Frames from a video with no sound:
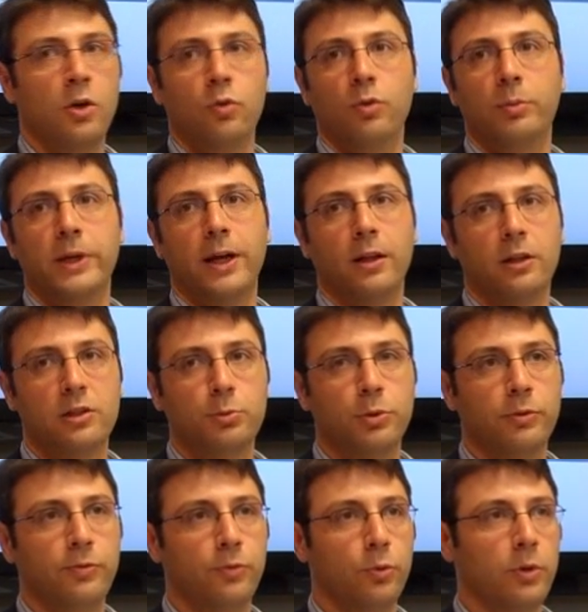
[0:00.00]
will be
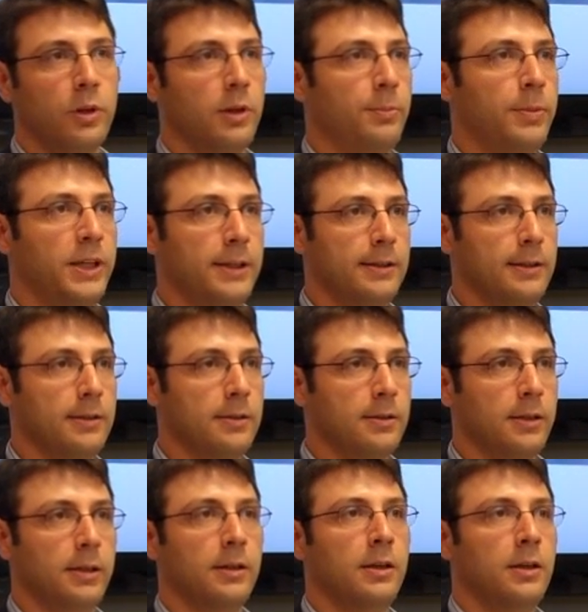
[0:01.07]
eligible for the
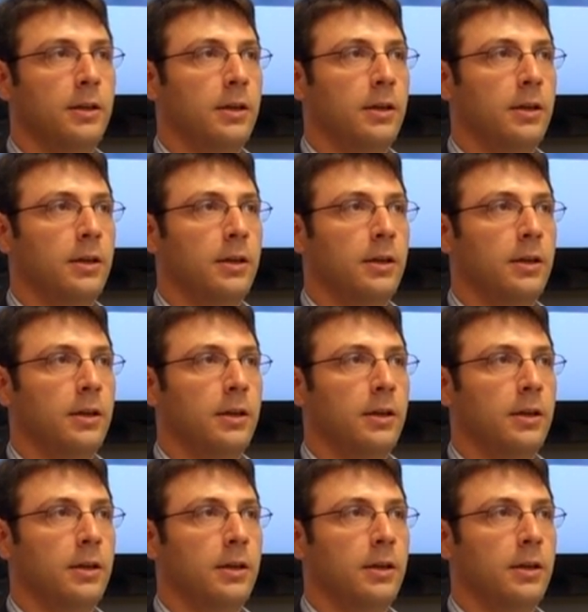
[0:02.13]
PTC.